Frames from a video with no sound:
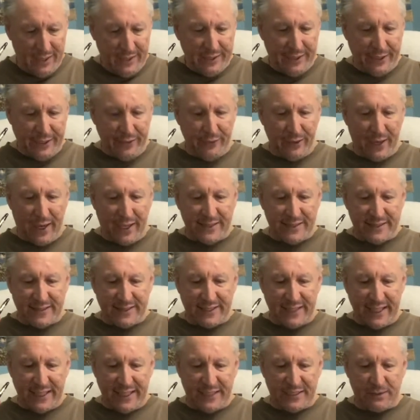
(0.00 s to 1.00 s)
The United
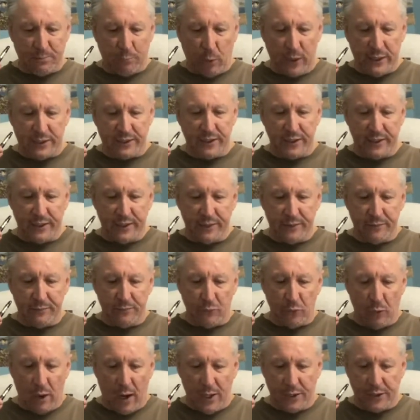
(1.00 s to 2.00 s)
States President,
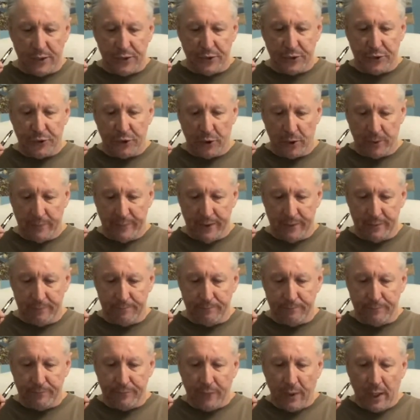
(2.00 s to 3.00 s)
Rhonda
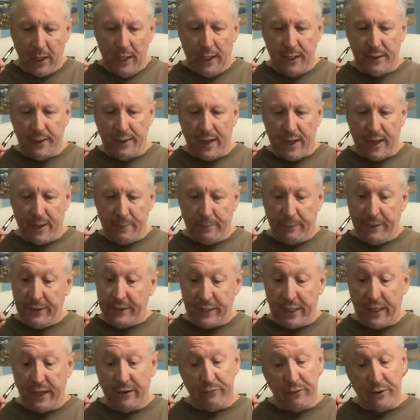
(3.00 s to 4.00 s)
Durbin, had not
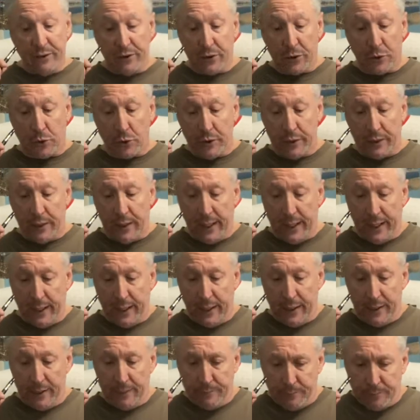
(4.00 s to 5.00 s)
been given a good
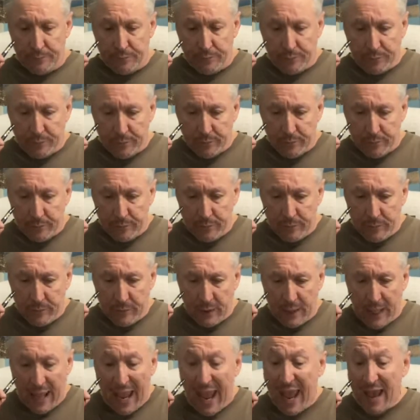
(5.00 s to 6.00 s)
day,
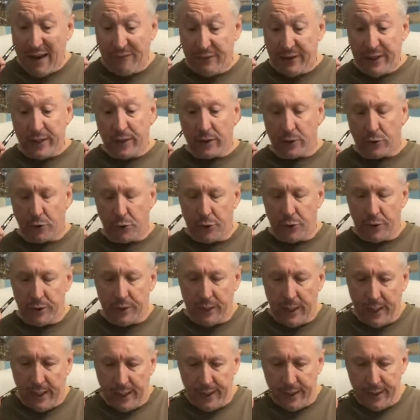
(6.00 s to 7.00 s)
having a good
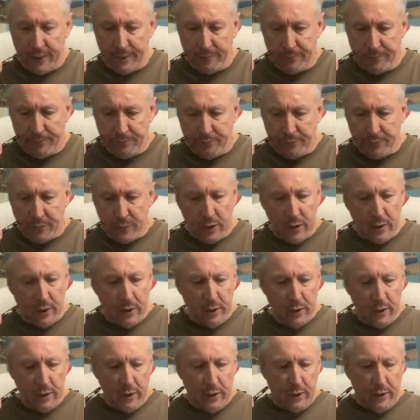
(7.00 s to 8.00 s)
day.
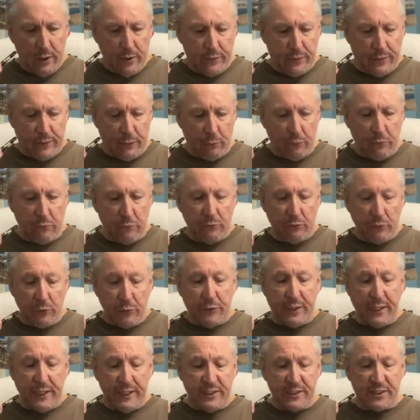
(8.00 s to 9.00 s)
There were
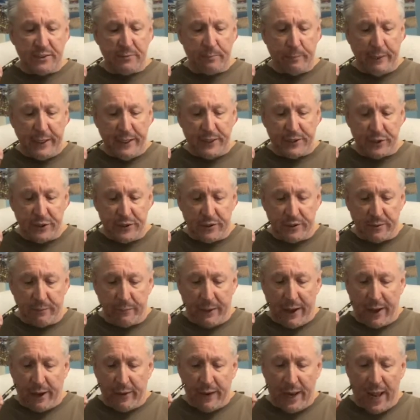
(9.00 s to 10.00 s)
routine speeches
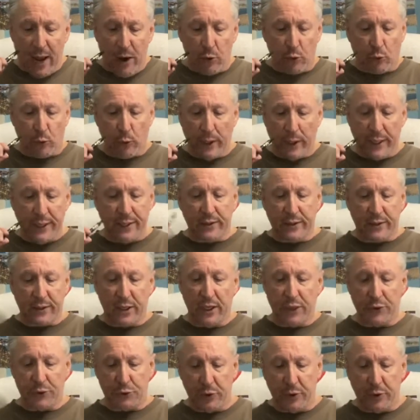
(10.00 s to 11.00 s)
about how great the
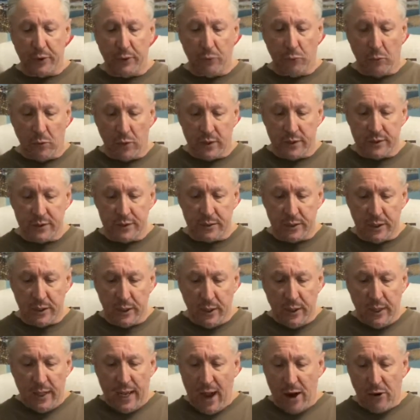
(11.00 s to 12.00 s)
country was,
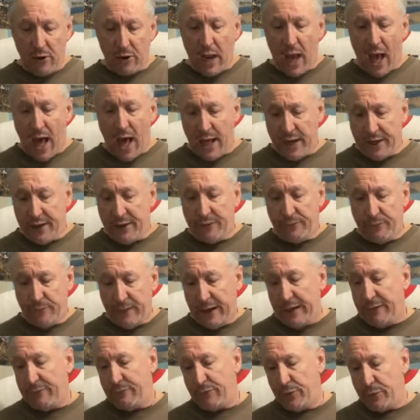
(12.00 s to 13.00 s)
how God had
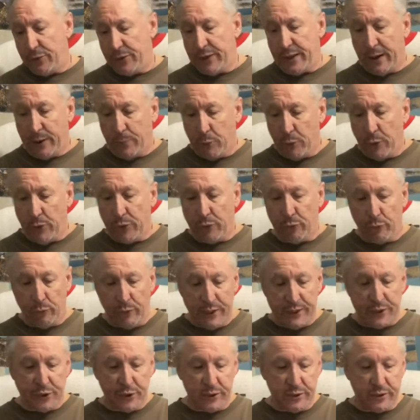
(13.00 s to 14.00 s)
favored them with
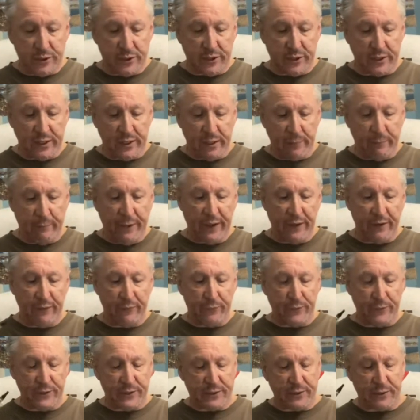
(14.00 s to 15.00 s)
riches and the
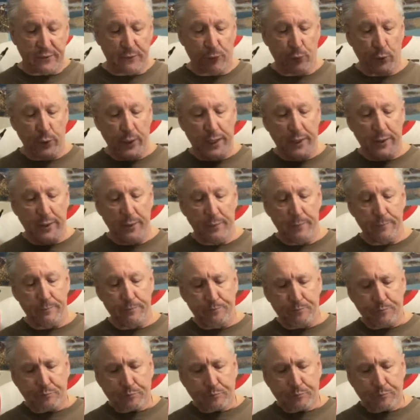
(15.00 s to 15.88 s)
benefits of freedom.